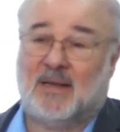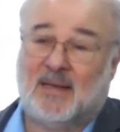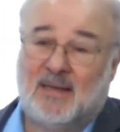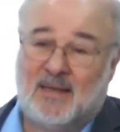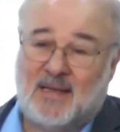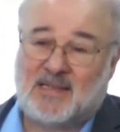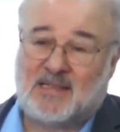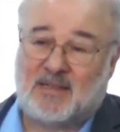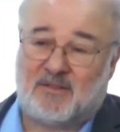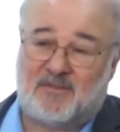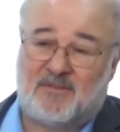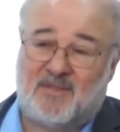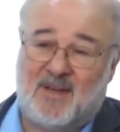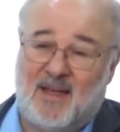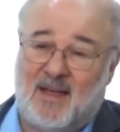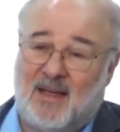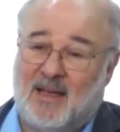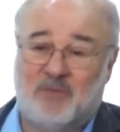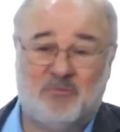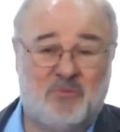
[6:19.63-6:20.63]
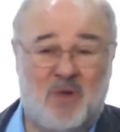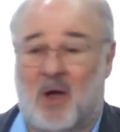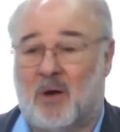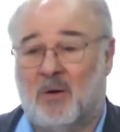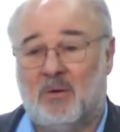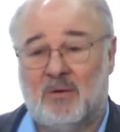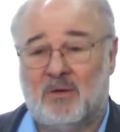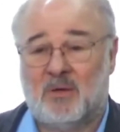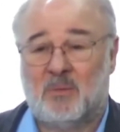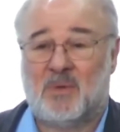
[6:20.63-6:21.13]
Is that fair?
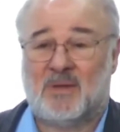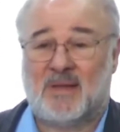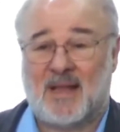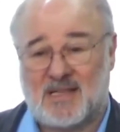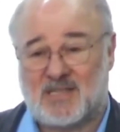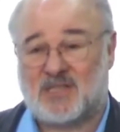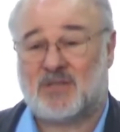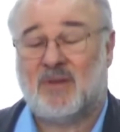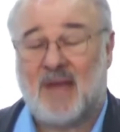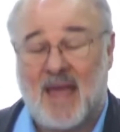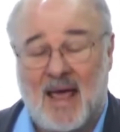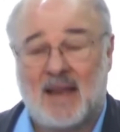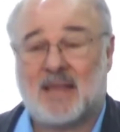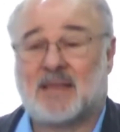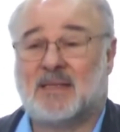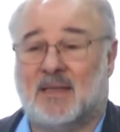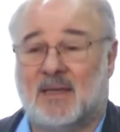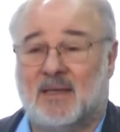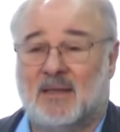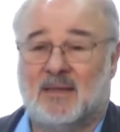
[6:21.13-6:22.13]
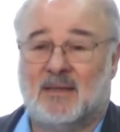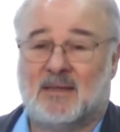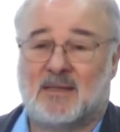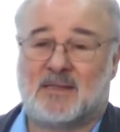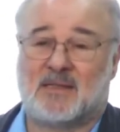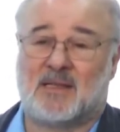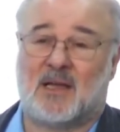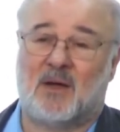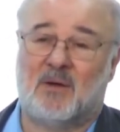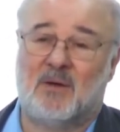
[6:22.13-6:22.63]
No, but that's the reality.
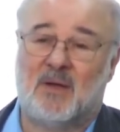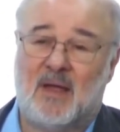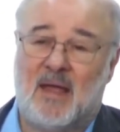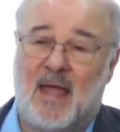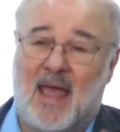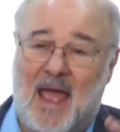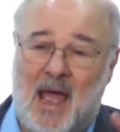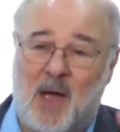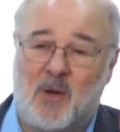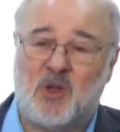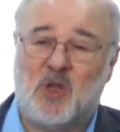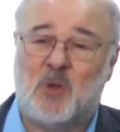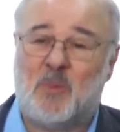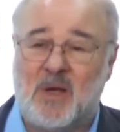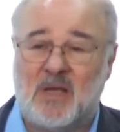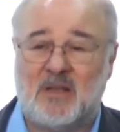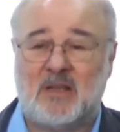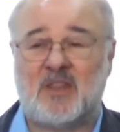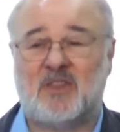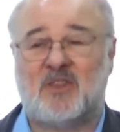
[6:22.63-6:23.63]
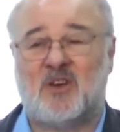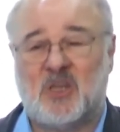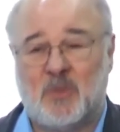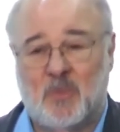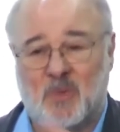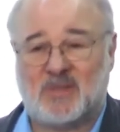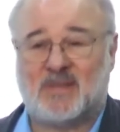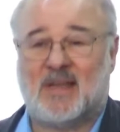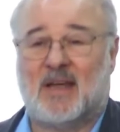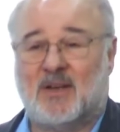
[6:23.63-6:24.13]
So how can you be in the
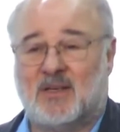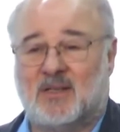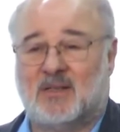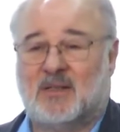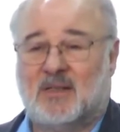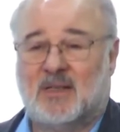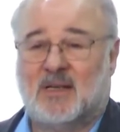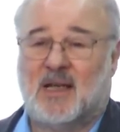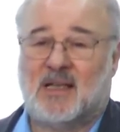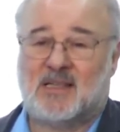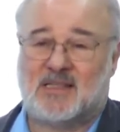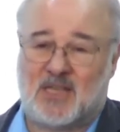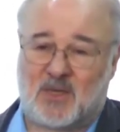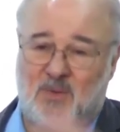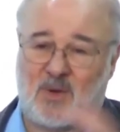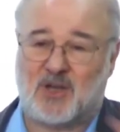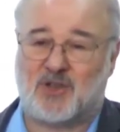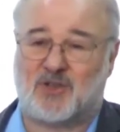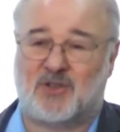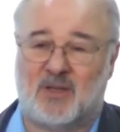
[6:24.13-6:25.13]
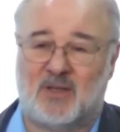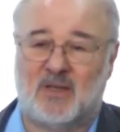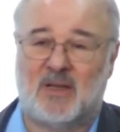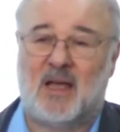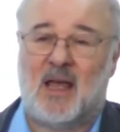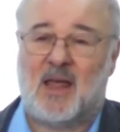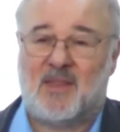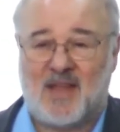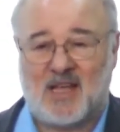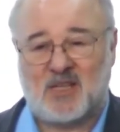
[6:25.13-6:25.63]
30% is the question.
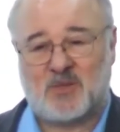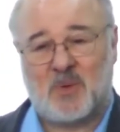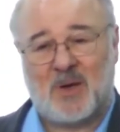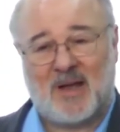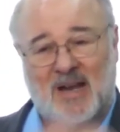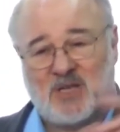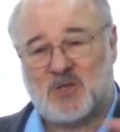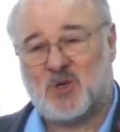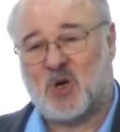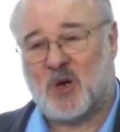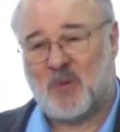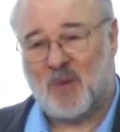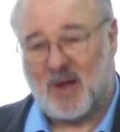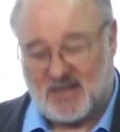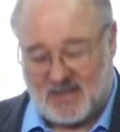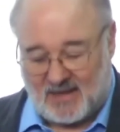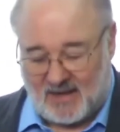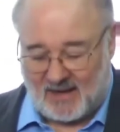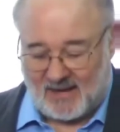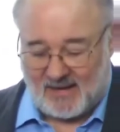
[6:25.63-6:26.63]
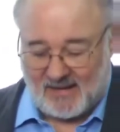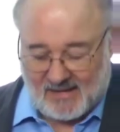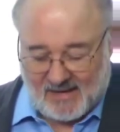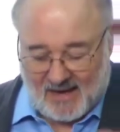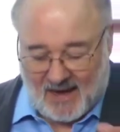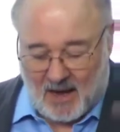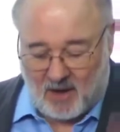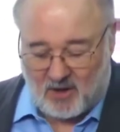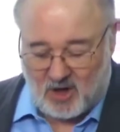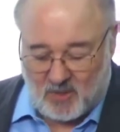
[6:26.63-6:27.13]
That's what we're going to talk about today.
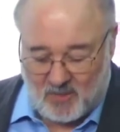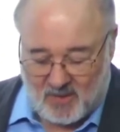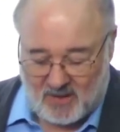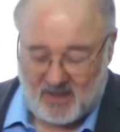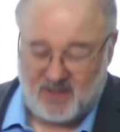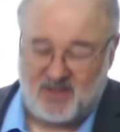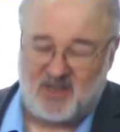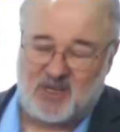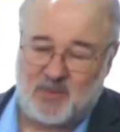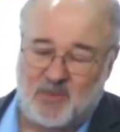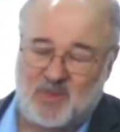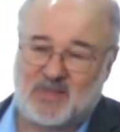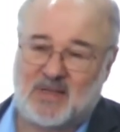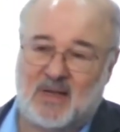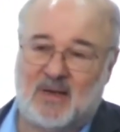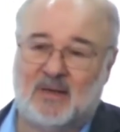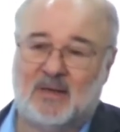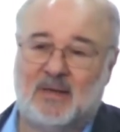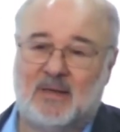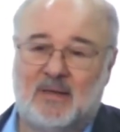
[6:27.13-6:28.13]
How can you be in the 30%?